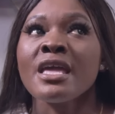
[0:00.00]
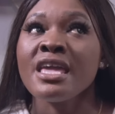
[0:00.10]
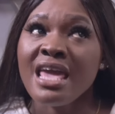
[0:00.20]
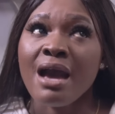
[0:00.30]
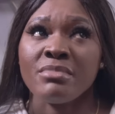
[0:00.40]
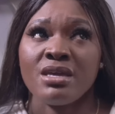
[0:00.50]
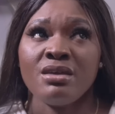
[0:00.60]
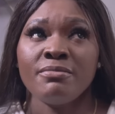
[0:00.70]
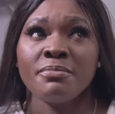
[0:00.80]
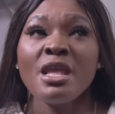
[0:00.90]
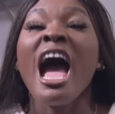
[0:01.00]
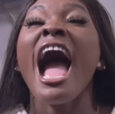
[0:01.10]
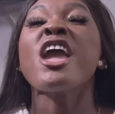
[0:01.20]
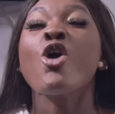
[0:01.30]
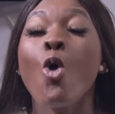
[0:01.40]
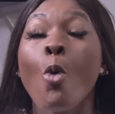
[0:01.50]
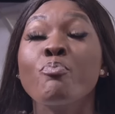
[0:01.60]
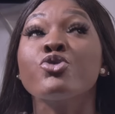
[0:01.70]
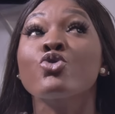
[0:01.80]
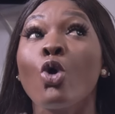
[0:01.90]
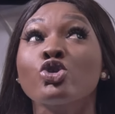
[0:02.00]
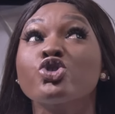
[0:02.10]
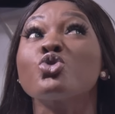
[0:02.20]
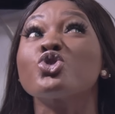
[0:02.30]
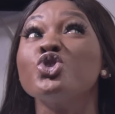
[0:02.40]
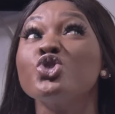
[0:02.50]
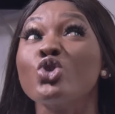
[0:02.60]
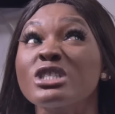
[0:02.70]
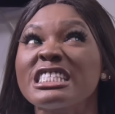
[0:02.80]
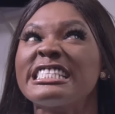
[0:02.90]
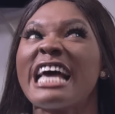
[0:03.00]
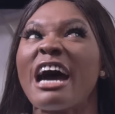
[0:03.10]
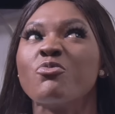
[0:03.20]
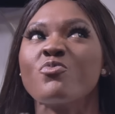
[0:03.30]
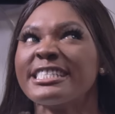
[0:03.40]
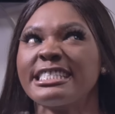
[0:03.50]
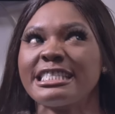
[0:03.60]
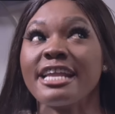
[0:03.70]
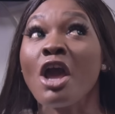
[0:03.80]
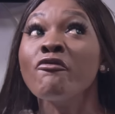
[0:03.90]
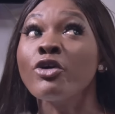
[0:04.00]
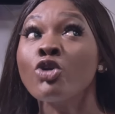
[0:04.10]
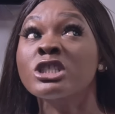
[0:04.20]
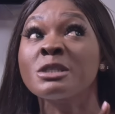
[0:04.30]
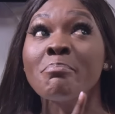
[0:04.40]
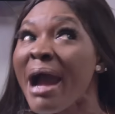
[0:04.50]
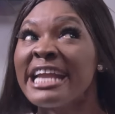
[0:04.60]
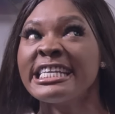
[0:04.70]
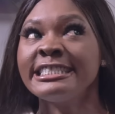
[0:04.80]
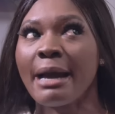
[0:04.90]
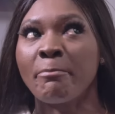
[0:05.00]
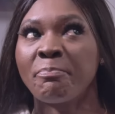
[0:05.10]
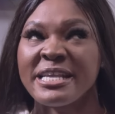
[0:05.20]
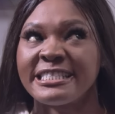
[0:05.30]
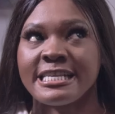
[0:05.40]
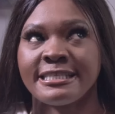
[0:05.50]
Iyami, I hope you got those nurses arrested for not minding their business.